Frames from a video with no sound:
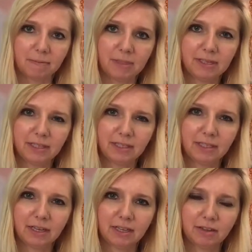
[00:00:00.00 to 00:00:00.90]
This is
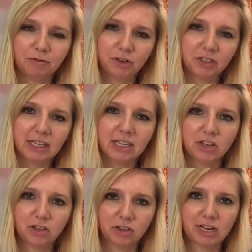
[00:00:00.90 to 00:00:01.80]
the first thing
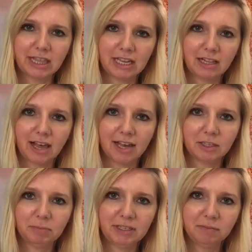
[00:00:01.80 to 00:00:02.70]
that you learn in the
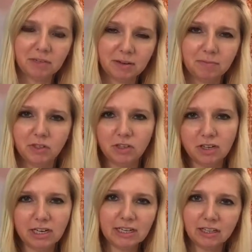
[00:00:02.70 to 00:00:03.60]
class, but sometimes
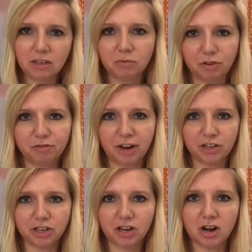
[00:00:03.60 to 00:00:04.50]
you need a little
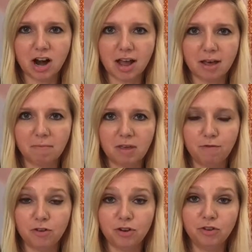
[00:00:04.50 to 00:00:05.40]
refresher
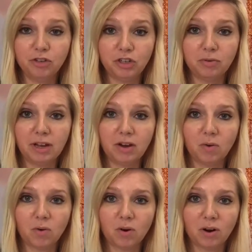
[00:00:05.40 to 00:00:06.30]
if you're new to it,
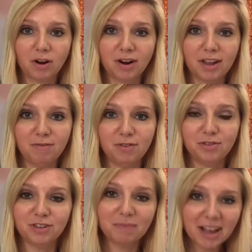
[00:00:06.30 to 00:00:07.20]
or if
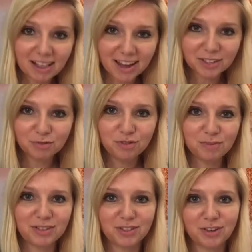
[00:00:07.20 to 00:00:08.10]
you took my class a few
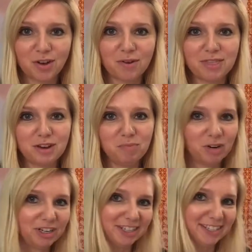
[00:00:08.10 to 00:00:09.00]
months ago and then you
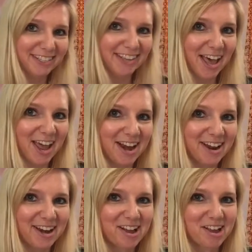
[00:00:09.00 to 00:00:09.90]
put it to the side
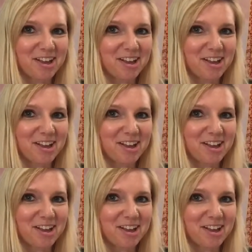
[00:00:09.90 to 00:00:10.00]
and